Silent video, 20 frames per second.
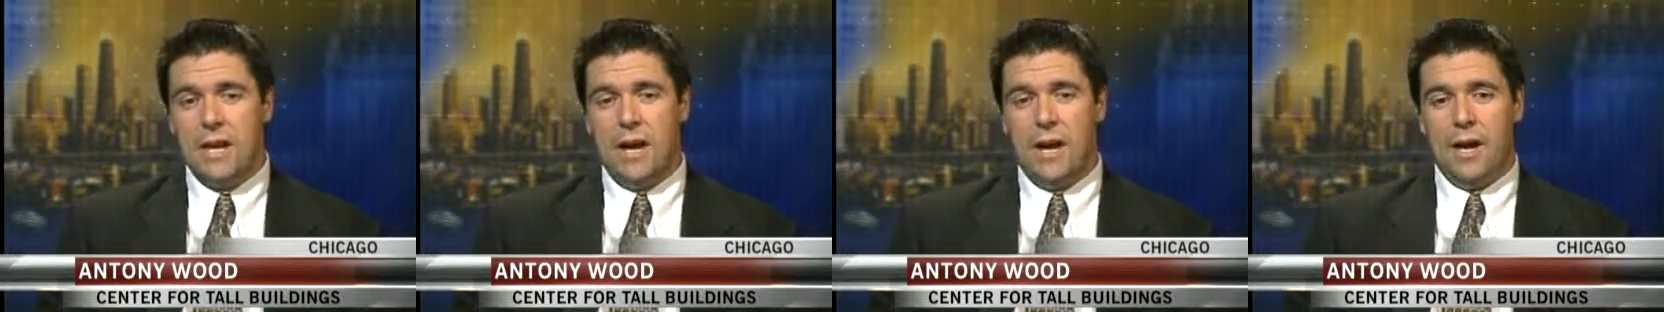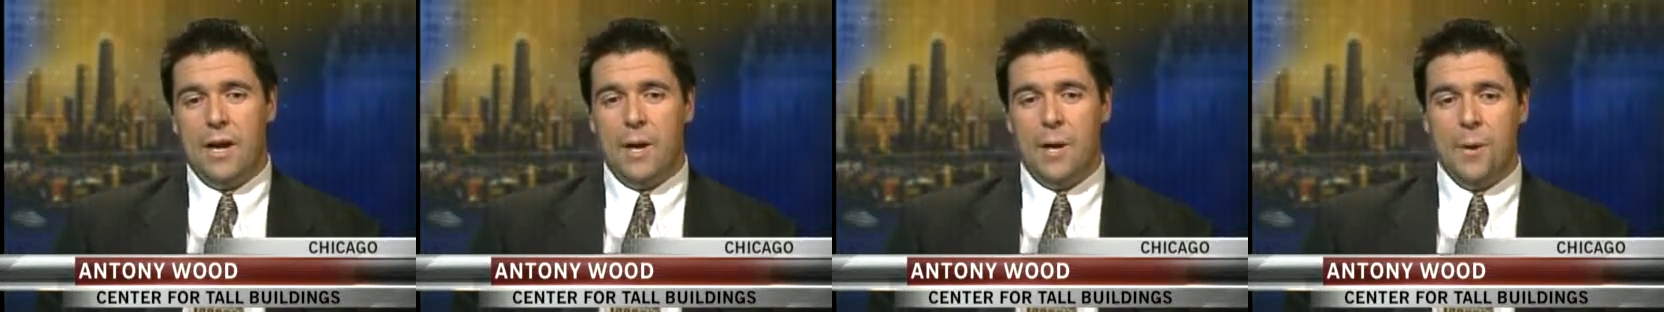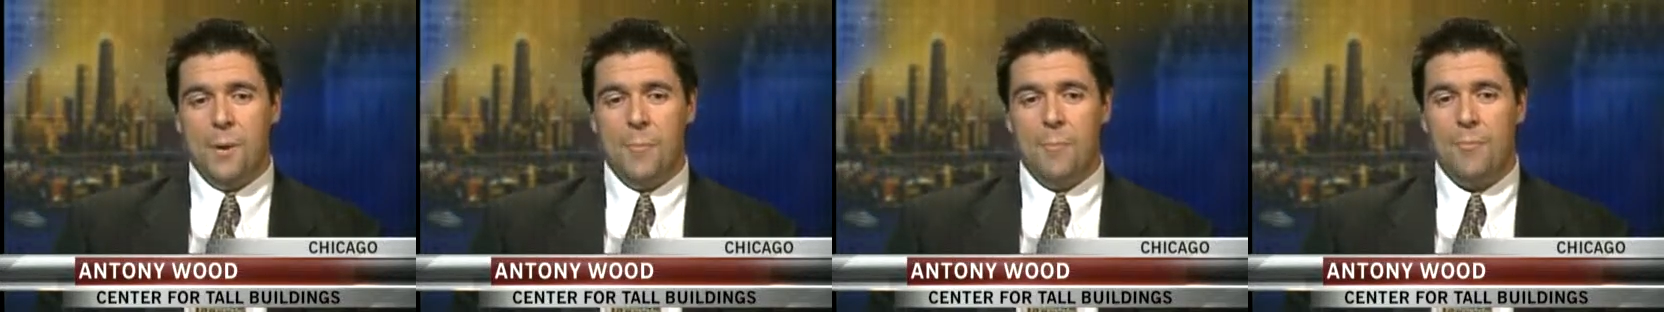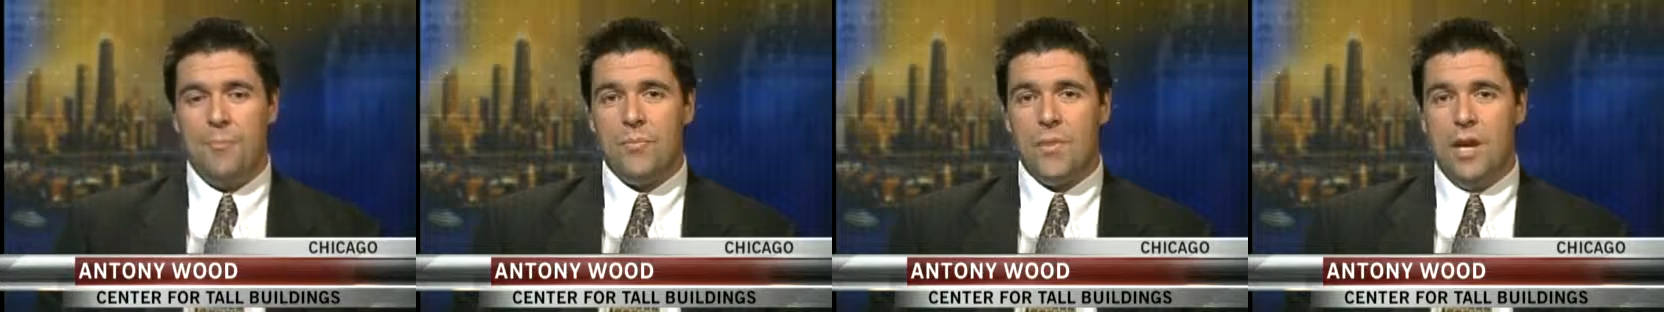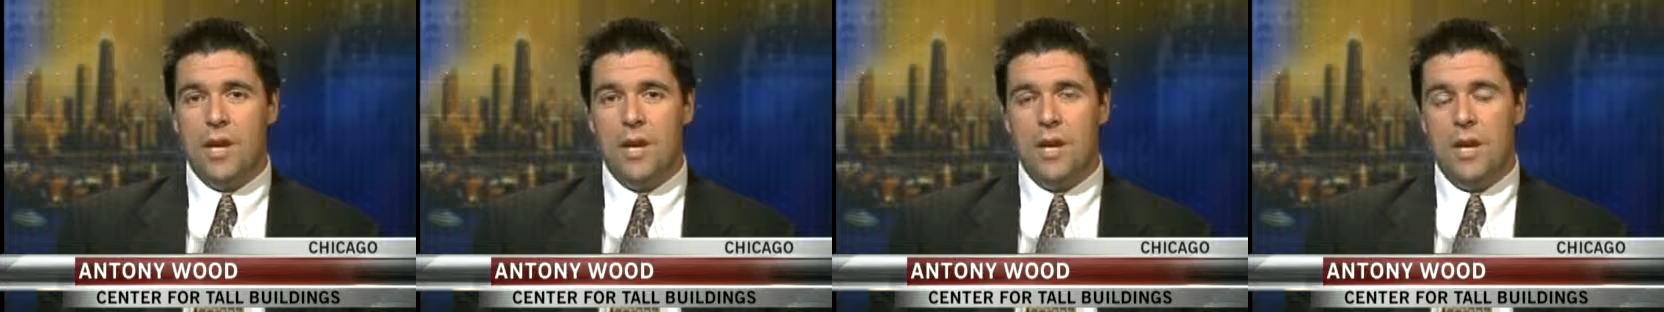
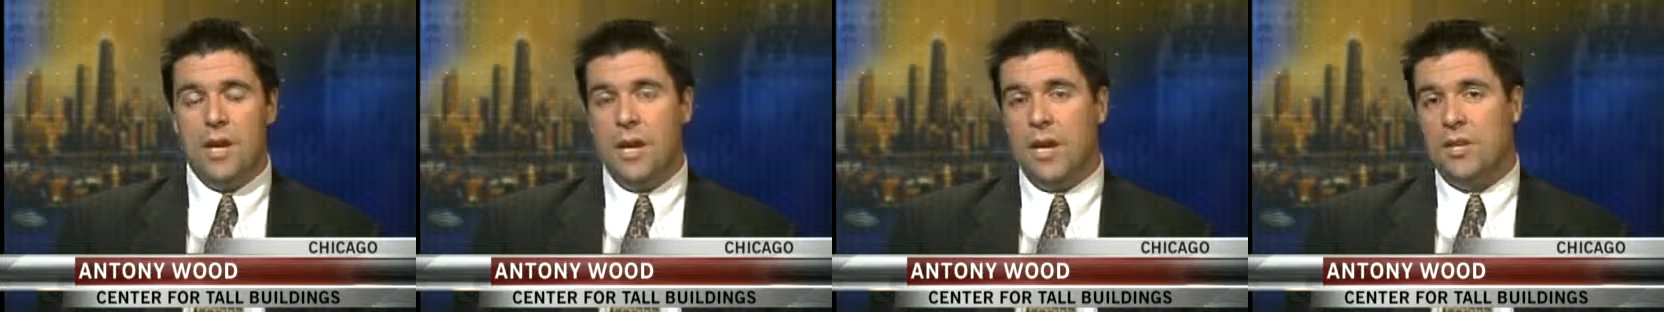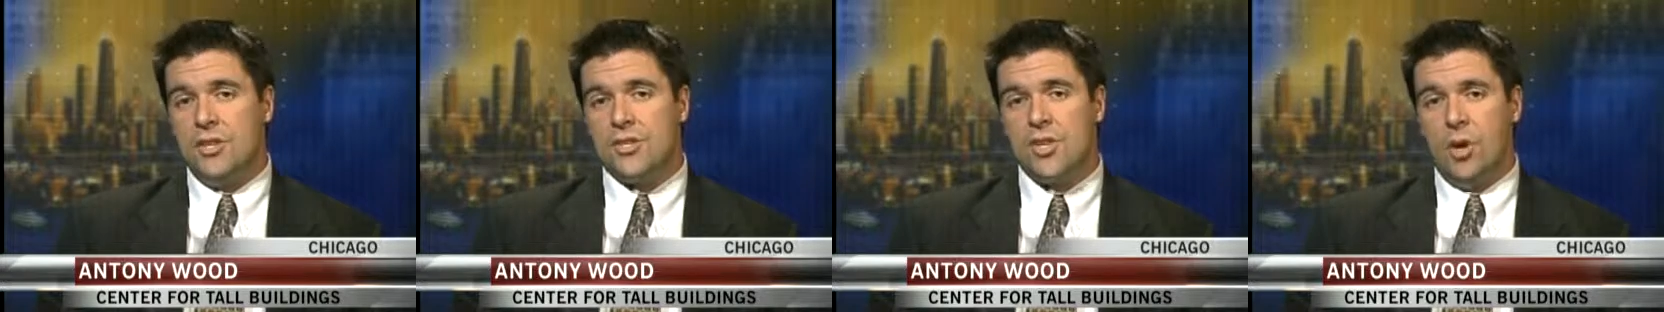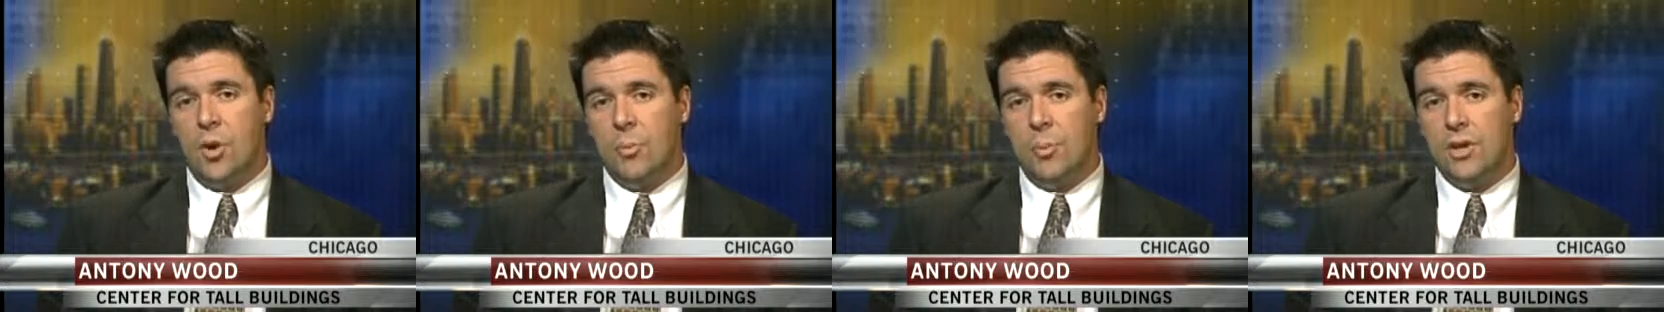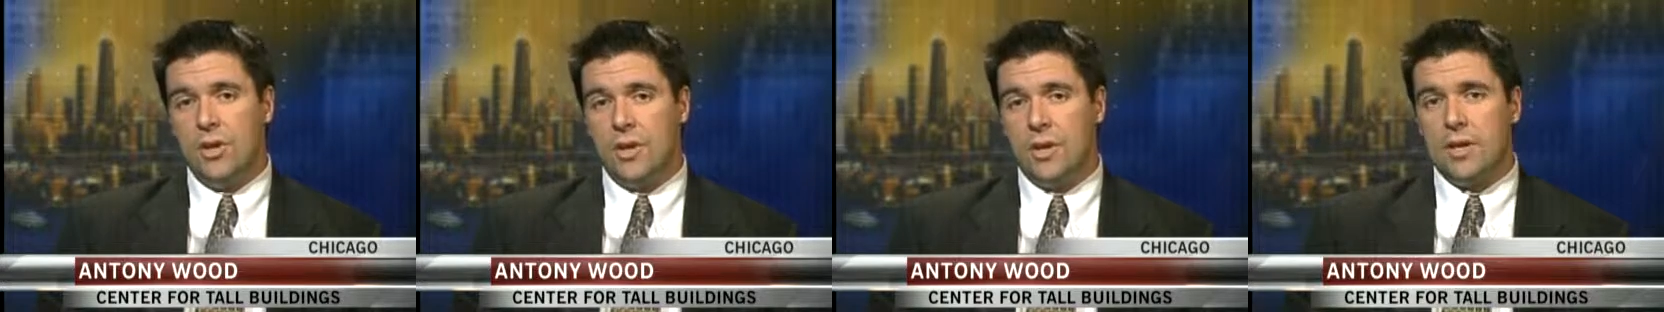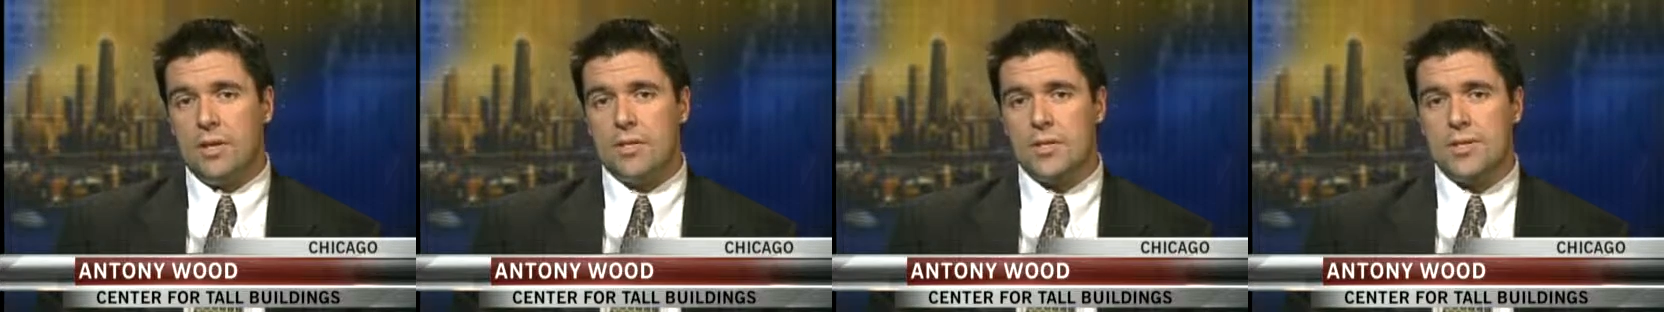in tall
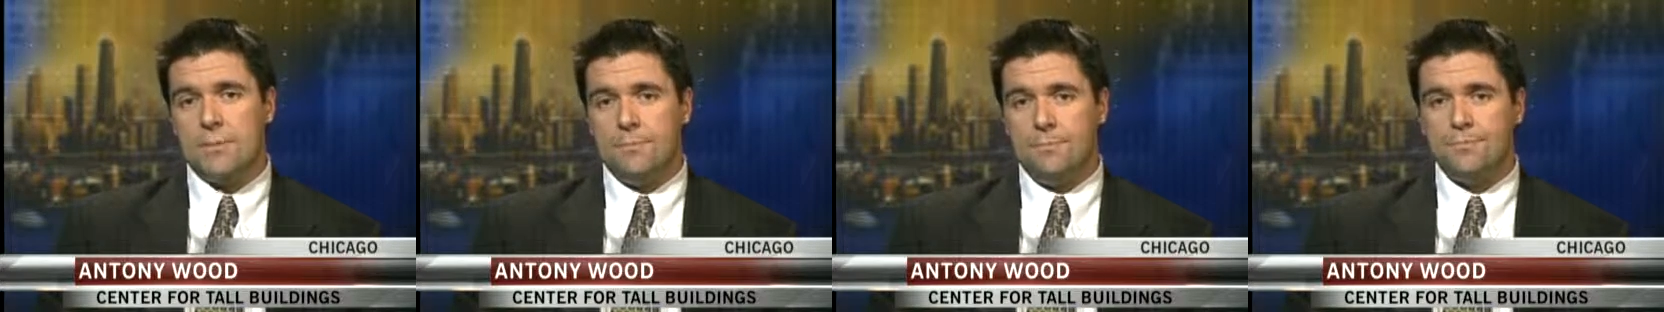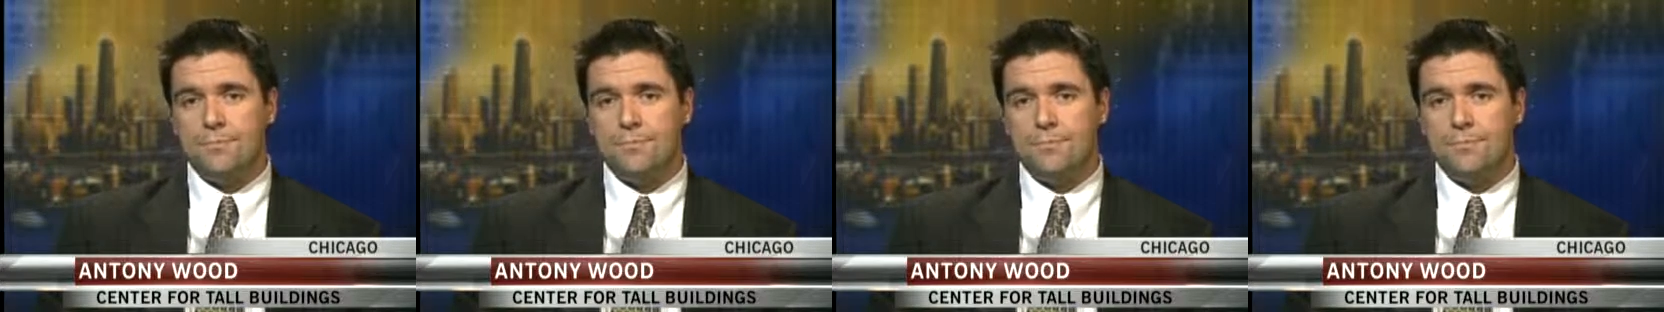buildings.